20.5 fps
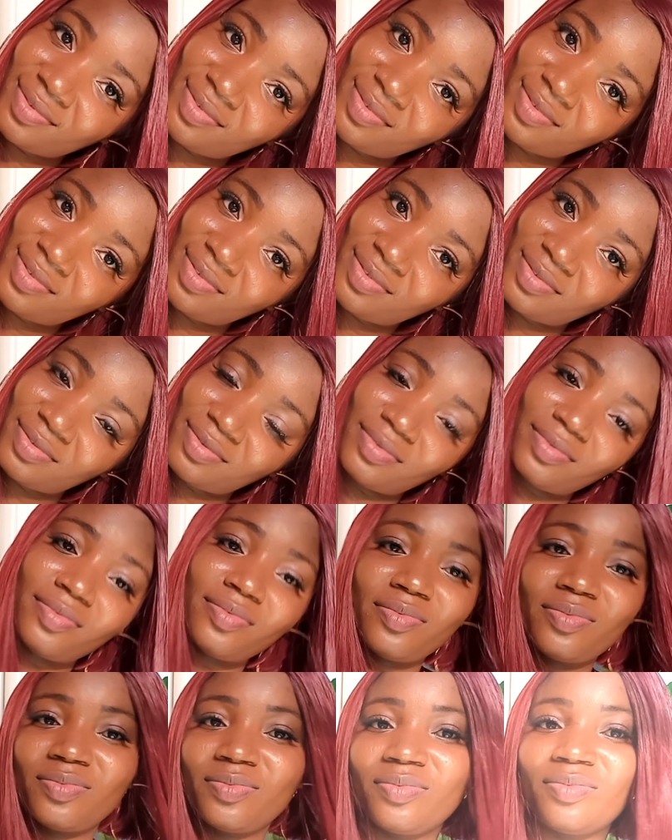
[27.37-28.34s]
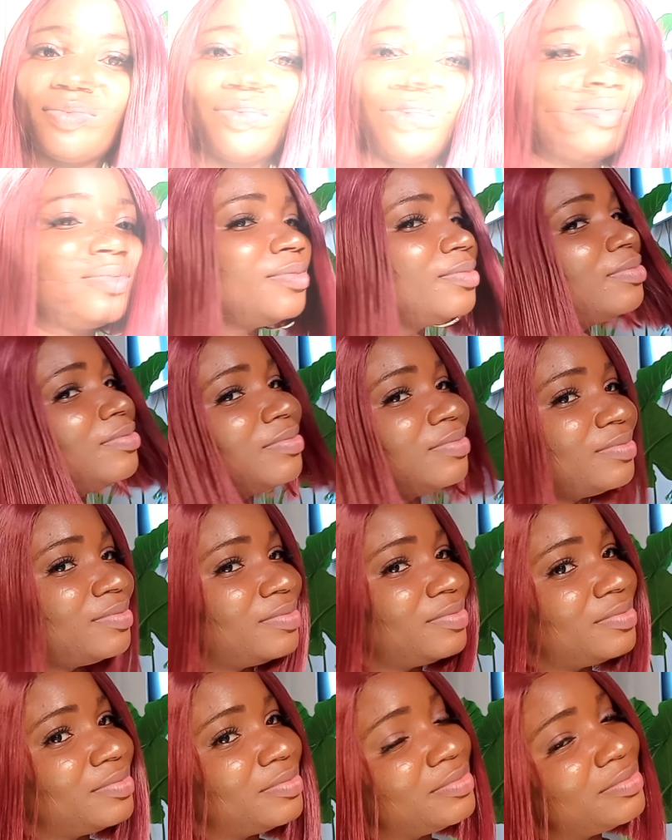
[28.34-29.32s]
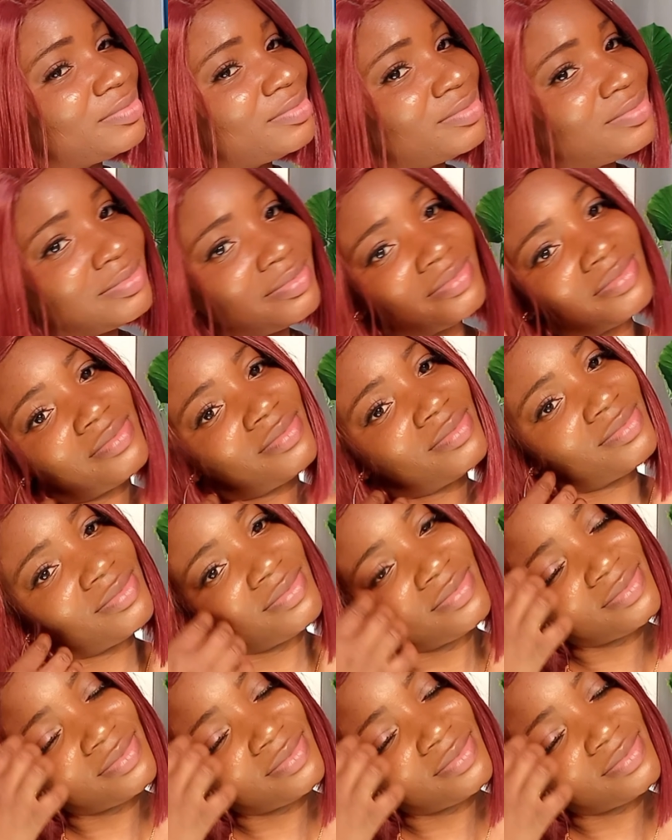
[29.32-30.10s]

oh yeah. I've been on a